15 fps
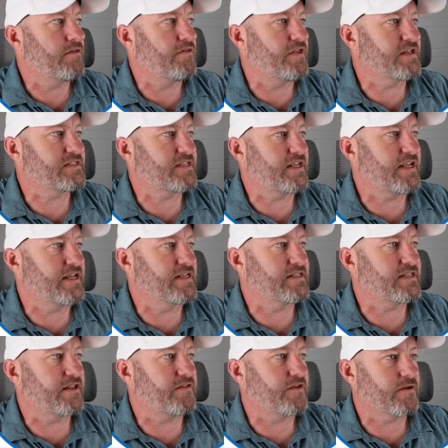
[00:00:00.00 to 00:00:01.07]
This
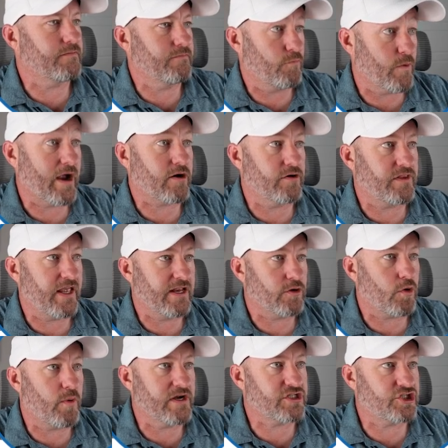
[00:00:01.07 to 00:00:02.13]
is the record
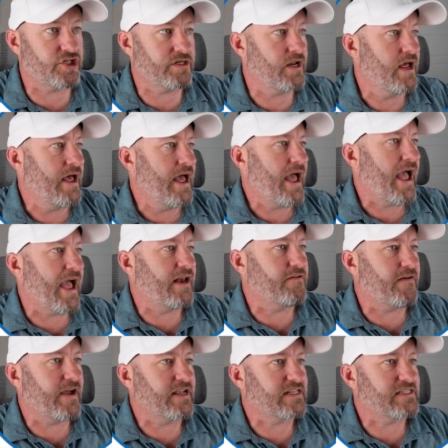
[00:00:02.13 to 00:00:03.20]
in question. And
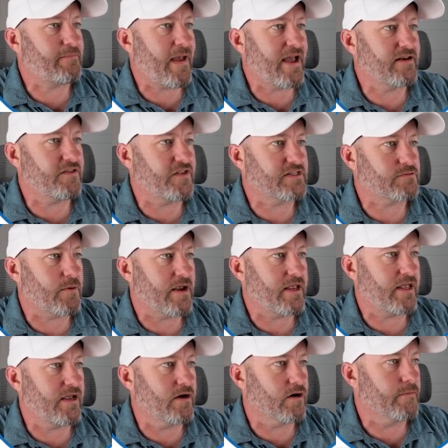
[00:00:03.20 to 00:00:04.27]
if I expand this right
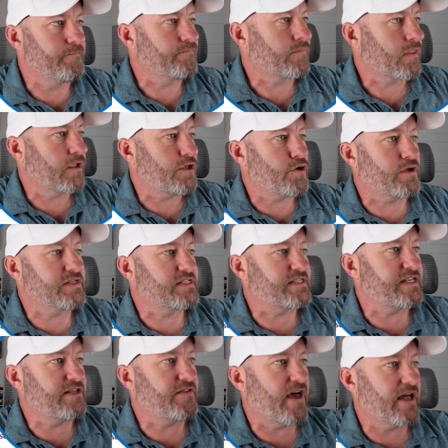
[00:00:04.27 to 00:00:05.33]
here, you can
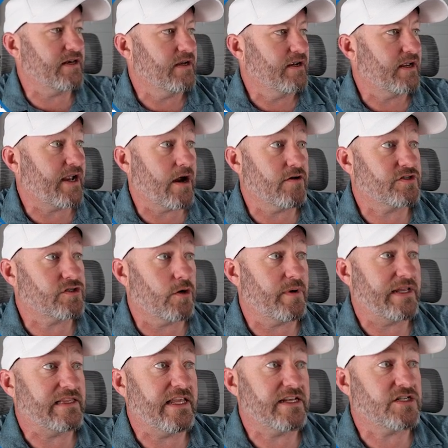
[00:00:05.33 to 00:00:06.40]
see that Gareth's
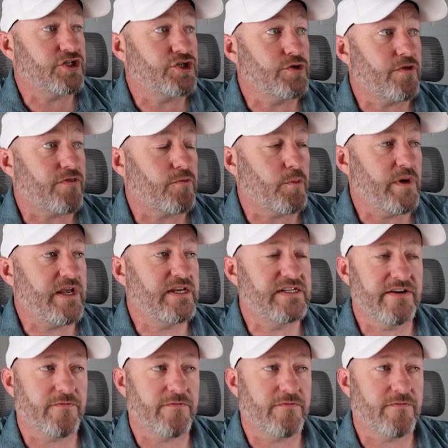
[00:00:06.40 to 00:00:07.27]
already linked to three